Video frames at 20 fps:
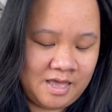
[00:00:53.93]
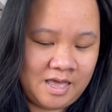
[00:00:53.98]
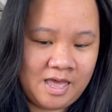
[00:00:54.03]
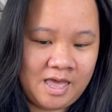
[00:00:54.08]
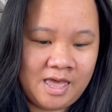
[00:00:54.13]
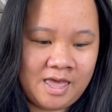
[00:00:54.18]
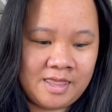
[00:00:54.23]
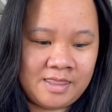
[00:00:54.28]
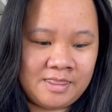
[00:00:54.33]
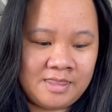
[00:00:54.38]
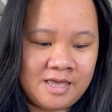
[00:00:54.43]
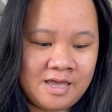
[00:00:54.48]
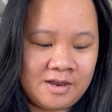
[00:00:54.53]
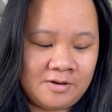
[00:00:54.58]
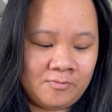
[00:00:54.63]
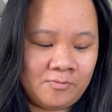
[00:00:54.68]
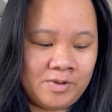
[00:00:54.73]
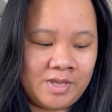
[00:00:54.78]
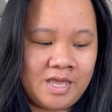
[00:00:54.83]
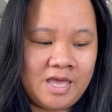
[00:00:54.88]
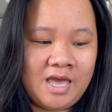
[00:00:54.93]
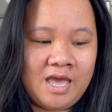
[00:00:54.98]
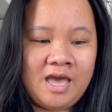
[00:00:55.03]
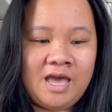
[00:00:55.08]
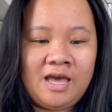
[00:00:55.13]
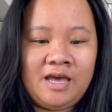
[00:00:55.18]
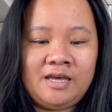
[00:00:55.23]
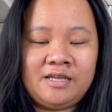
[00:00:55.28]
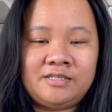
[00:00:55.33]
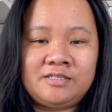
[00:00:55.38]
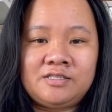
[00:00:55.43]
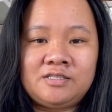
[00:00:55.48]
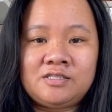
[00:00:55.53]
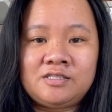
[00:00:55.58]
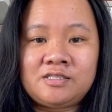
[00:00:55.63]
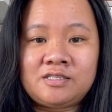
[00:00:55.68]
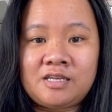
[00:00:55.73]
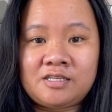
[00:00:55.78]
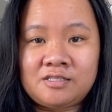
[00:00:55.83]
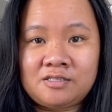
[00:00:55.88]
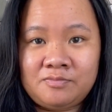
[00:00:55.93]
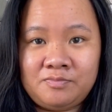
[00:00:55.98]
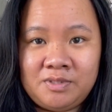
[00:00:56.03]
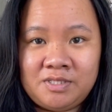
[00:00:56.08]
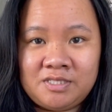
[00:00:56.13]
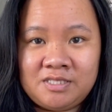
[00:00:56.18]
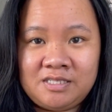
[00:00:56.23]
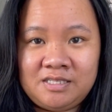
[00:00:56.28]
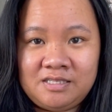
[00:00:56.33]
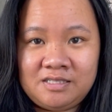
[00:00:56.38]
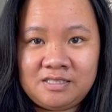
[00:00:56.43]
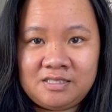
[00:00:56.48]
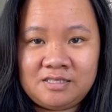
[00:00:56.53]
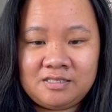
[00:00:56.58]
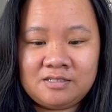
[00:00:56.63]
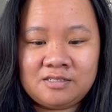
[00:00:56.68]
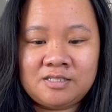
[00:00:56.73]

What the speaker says: And then we add sesame seeds,